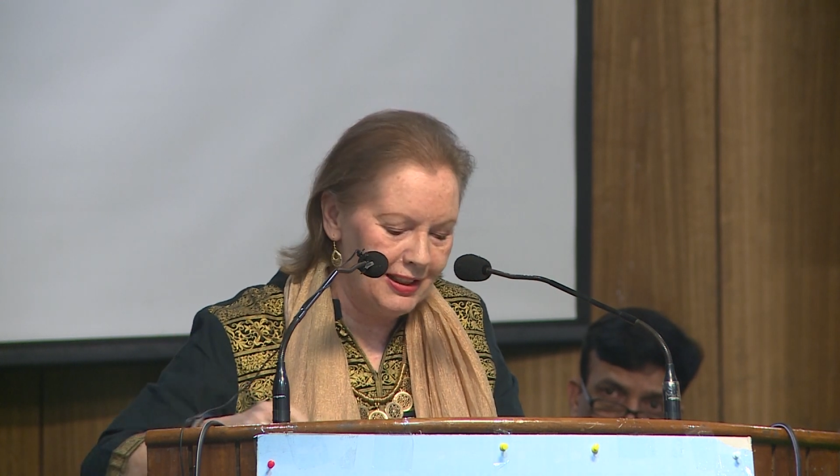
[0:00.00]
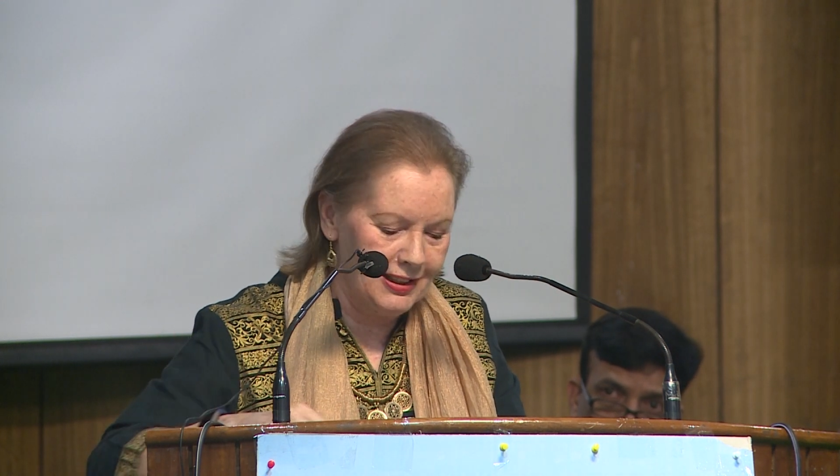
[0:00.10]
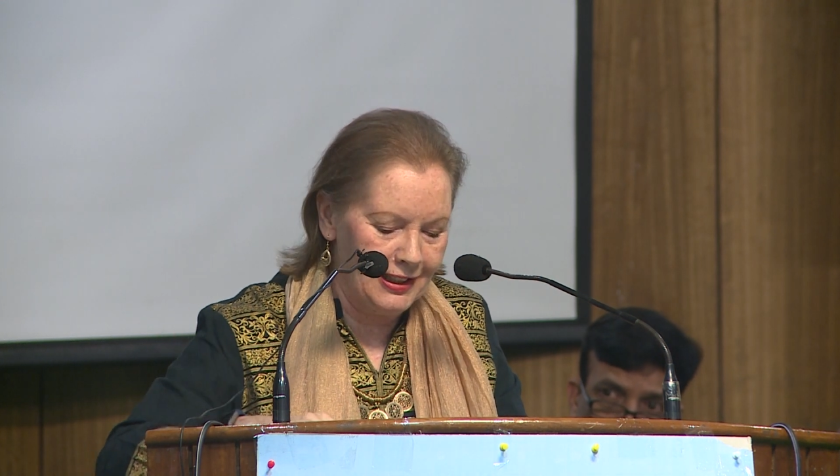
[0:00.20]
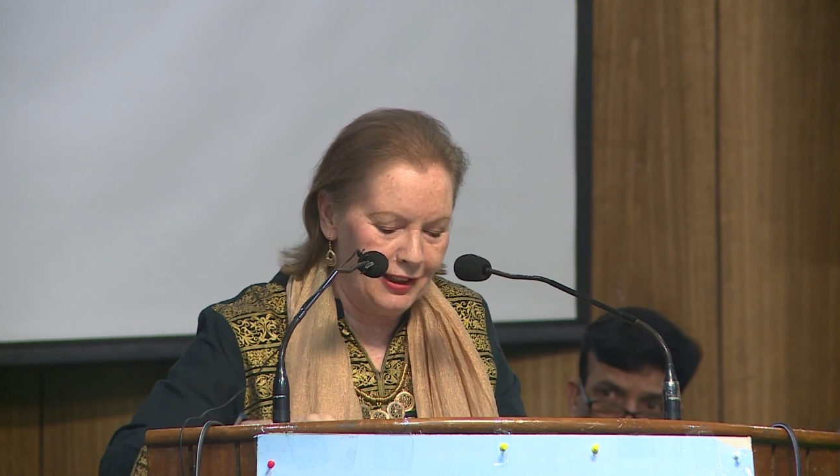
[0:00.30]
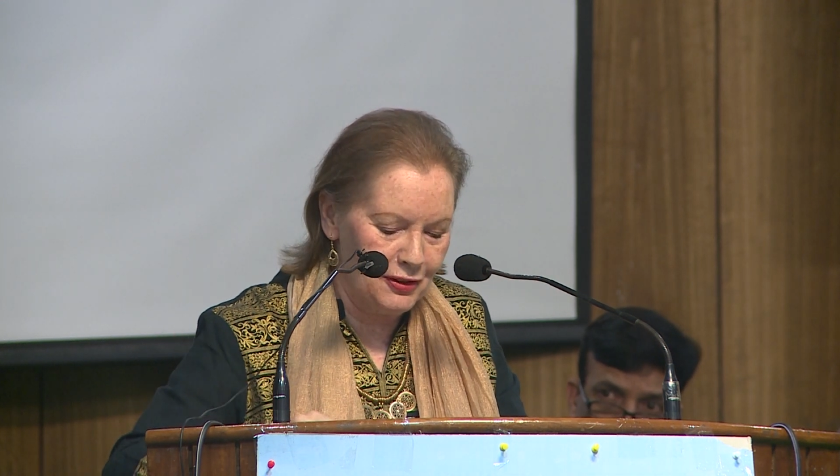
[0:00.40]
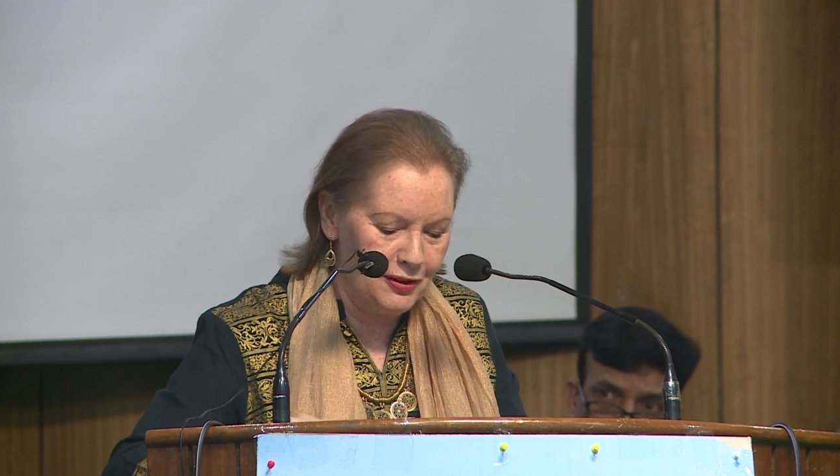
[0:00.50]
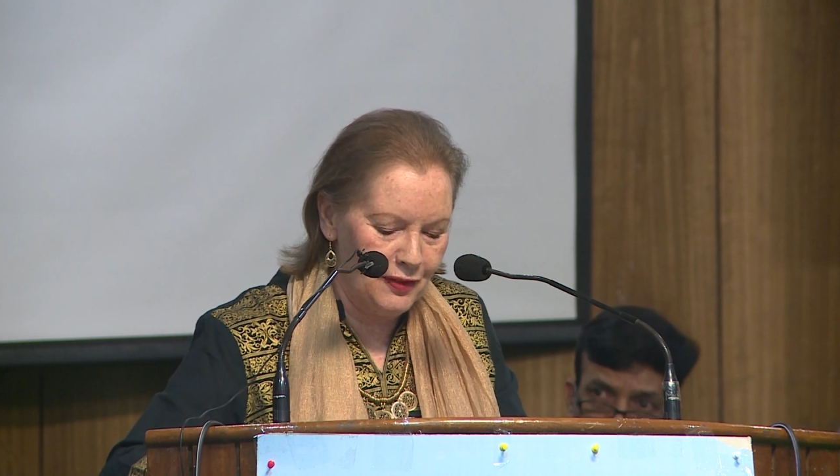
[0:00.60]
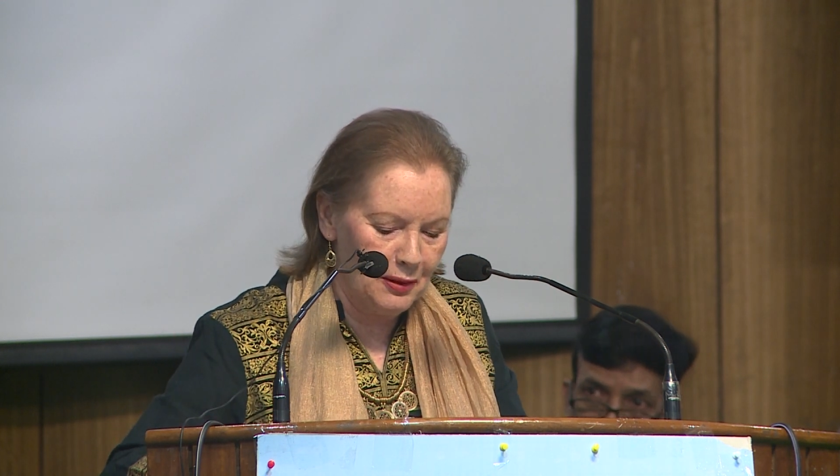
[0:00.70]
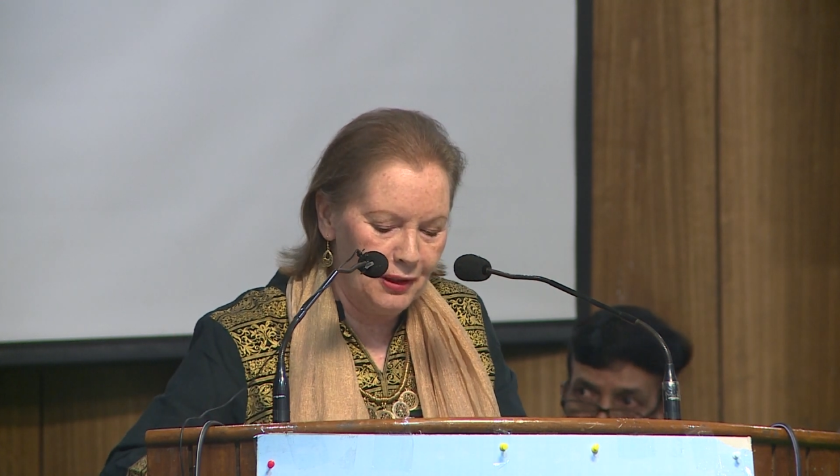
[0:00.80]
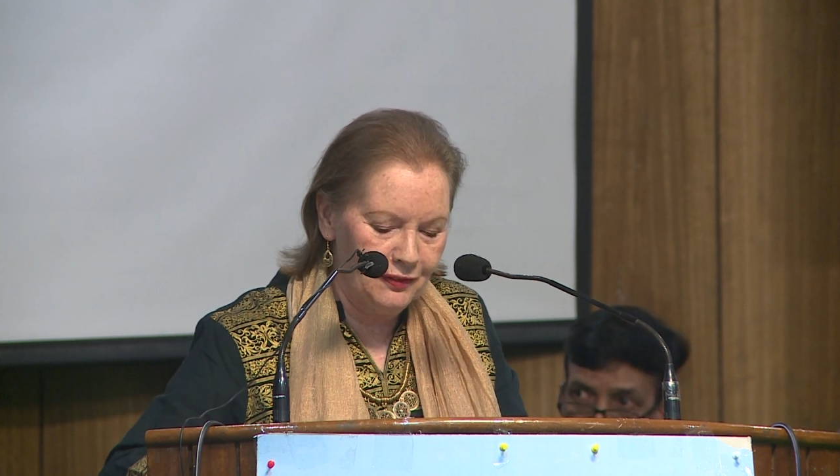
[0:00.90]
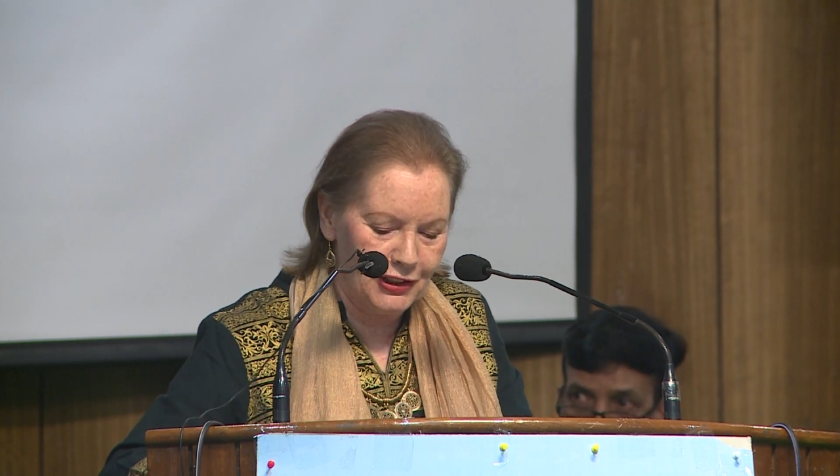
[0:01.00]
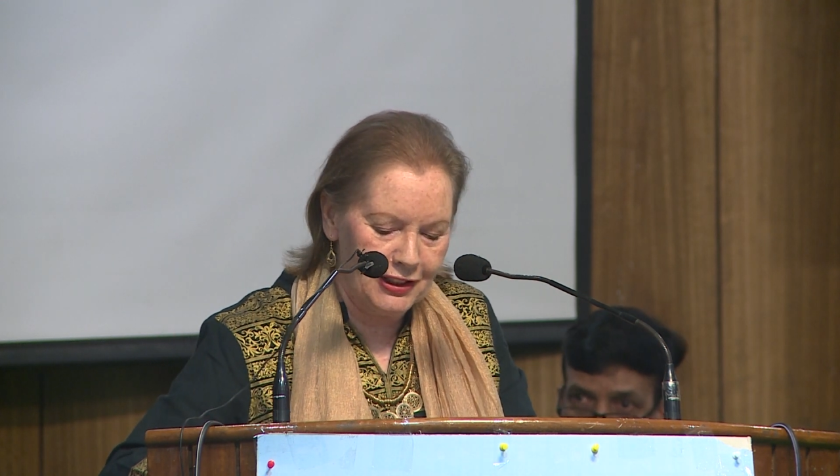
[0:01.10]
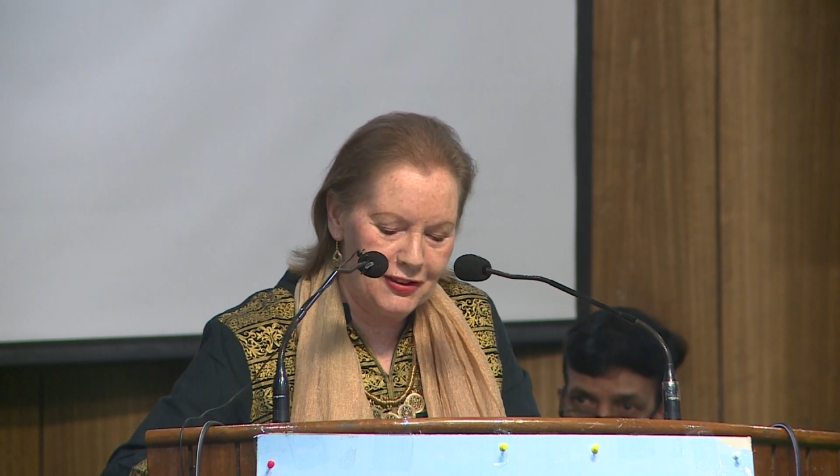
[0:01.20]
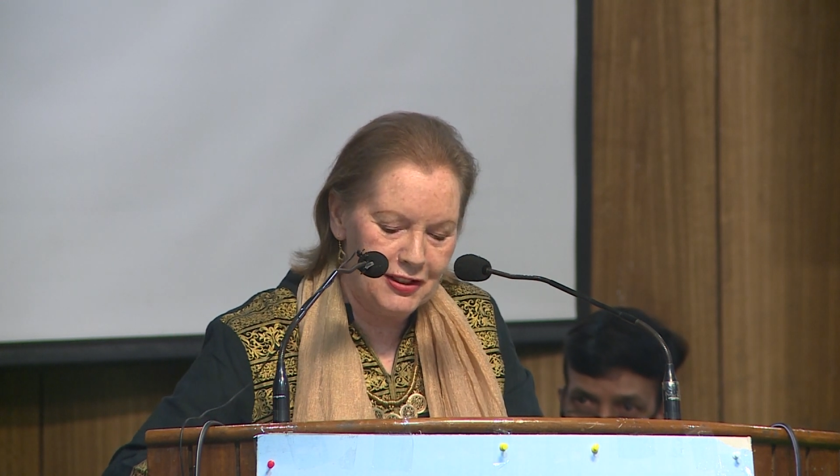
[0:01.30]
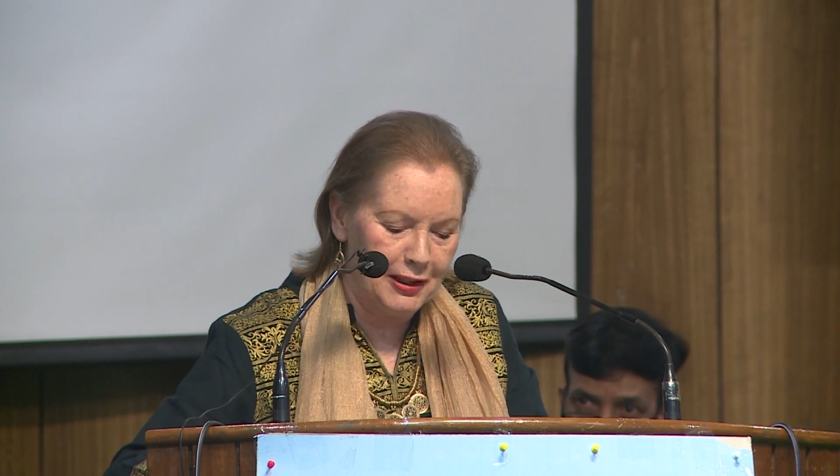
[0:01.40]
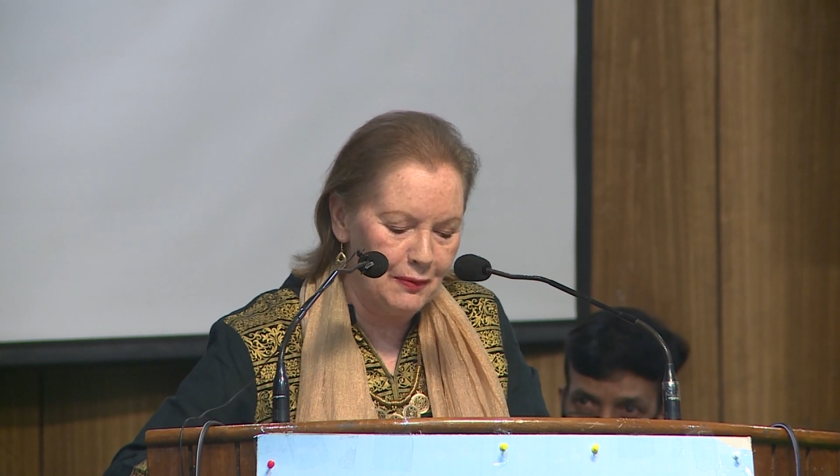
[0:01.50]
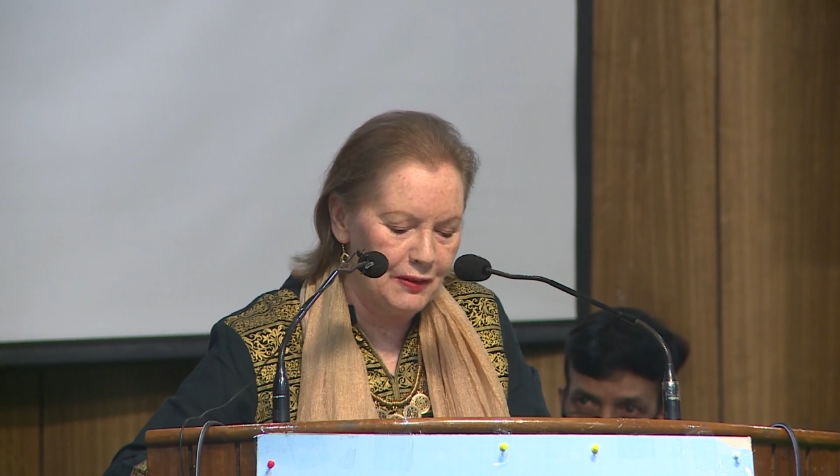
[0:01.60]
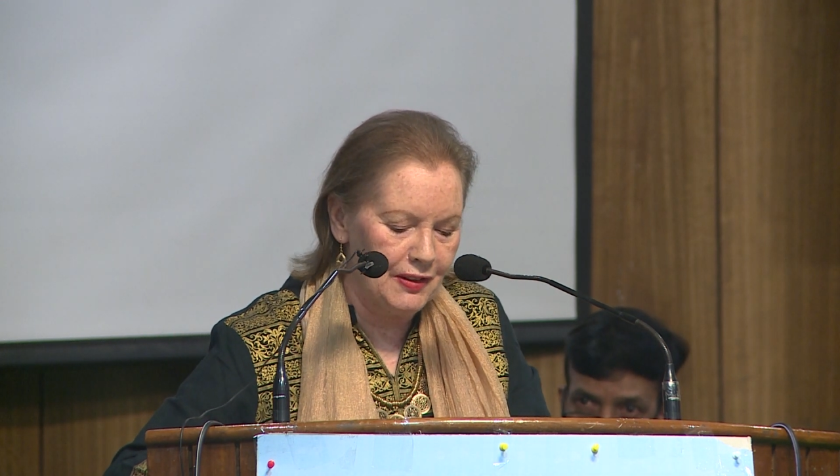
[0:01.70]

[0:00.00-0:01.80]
in and out of them at various times of